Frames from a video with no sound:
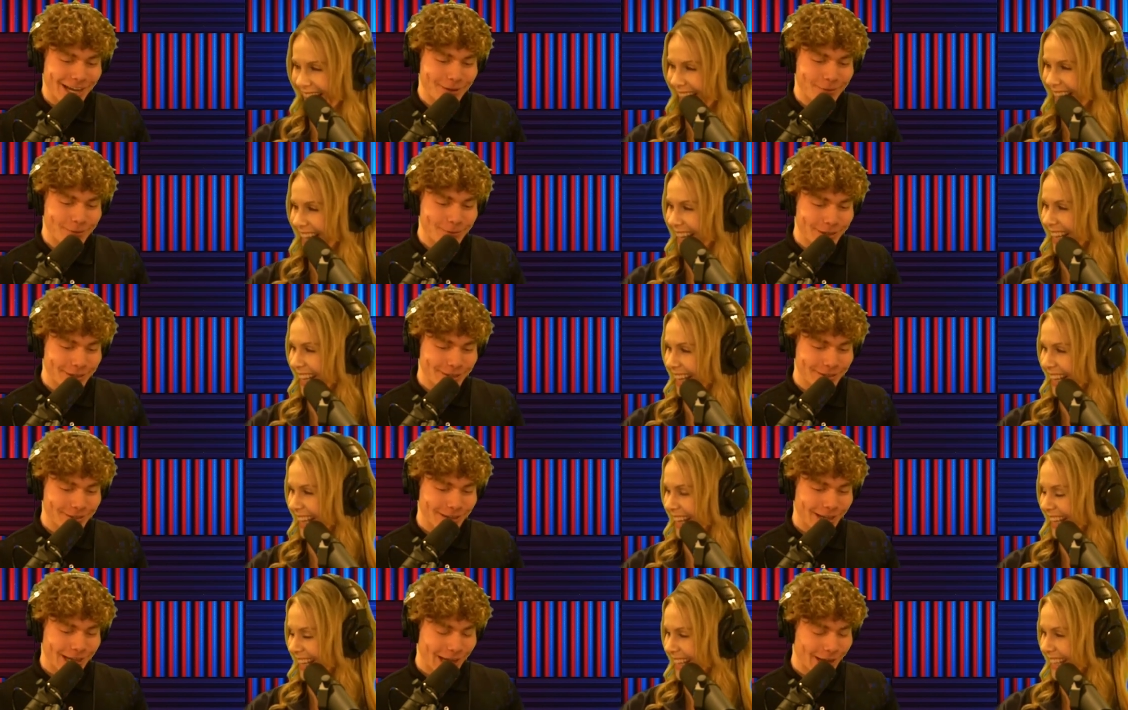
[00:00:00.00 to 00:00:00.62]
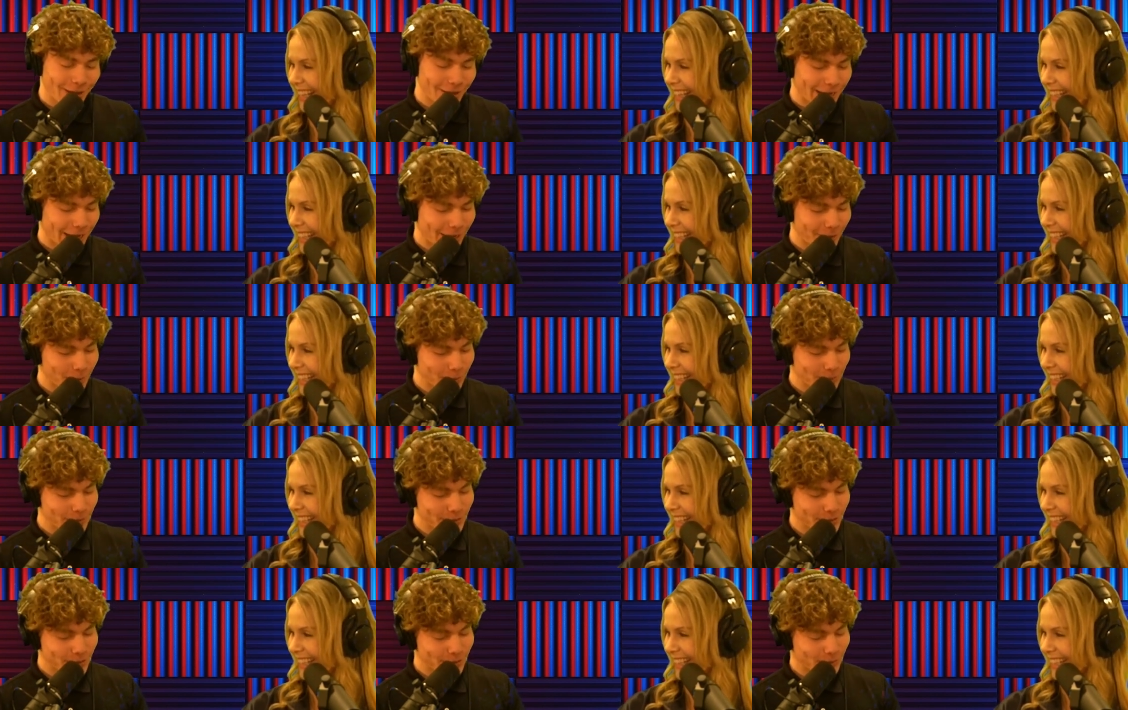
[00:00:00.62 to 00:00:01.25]
Speaker 1: I will I, I
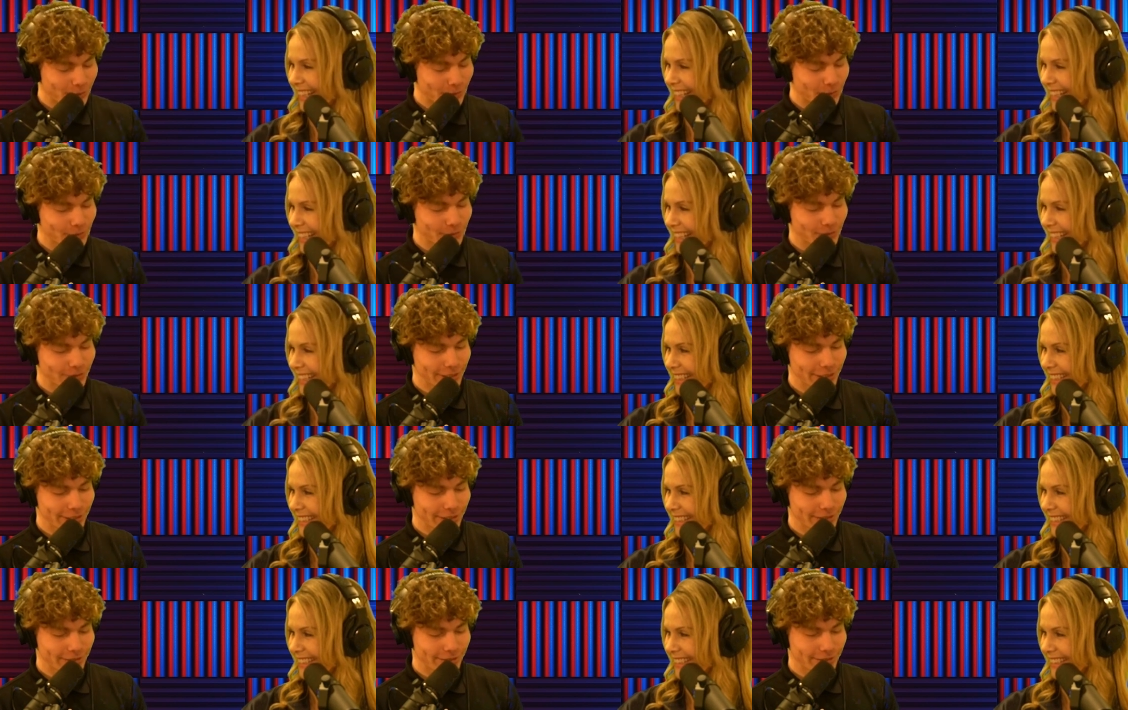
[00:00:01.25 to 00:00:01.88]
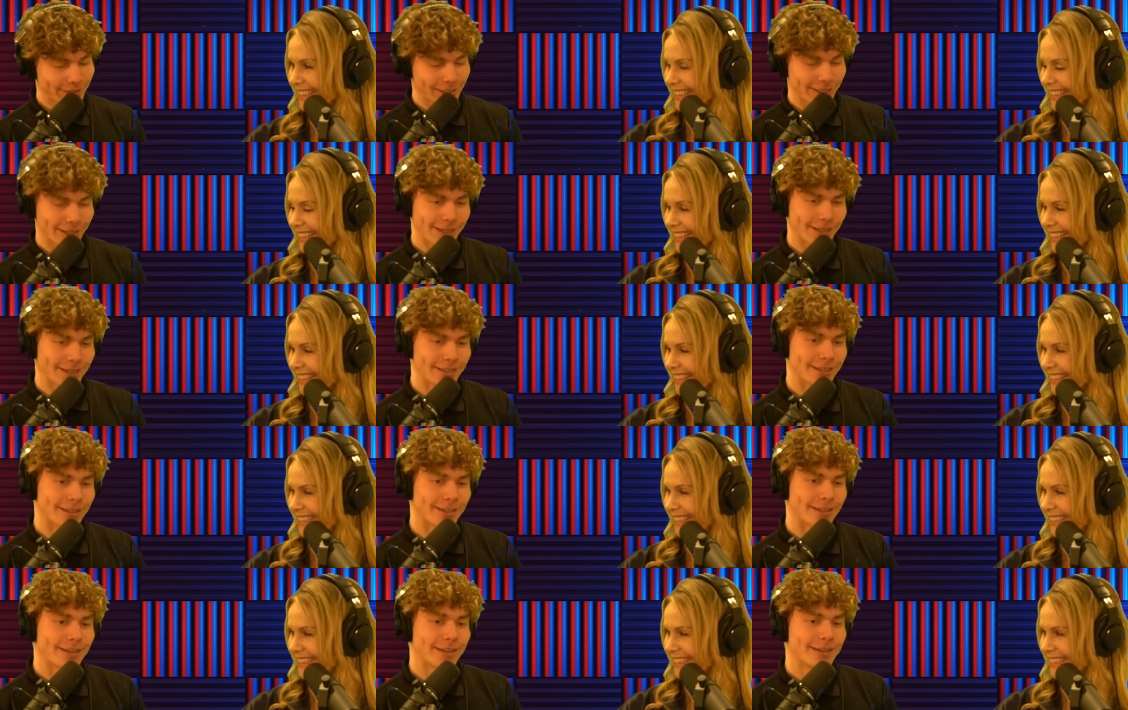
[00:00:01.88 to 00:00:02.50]
will be totally
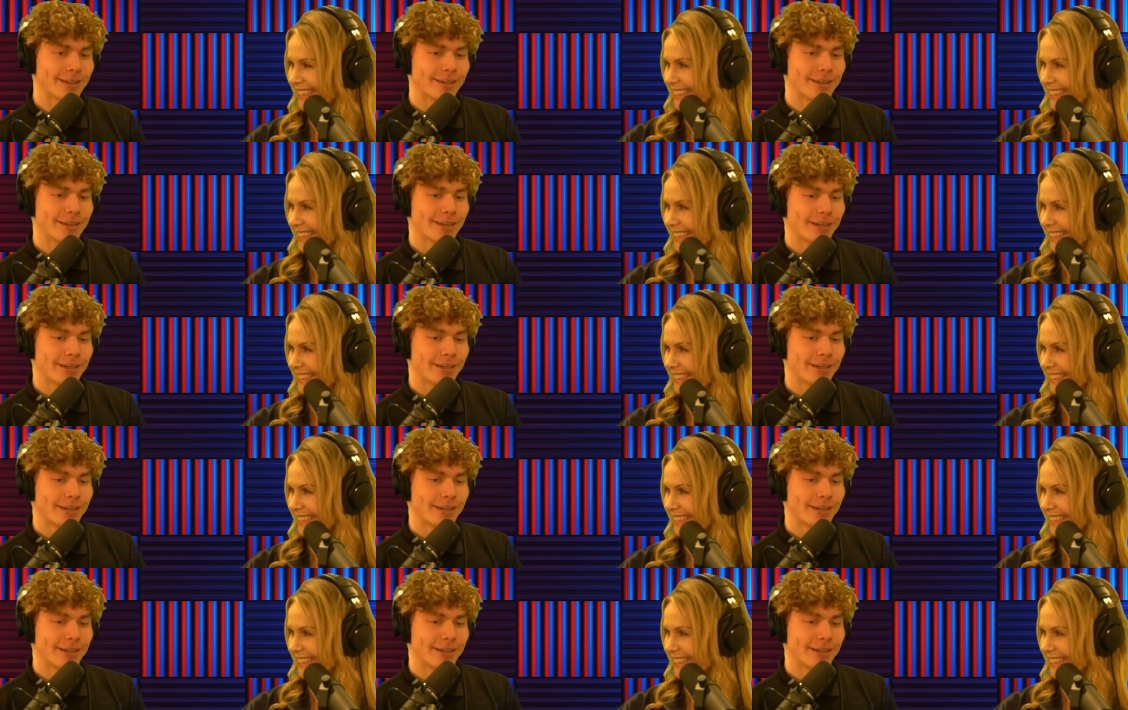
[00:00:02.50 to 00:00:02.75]
candid.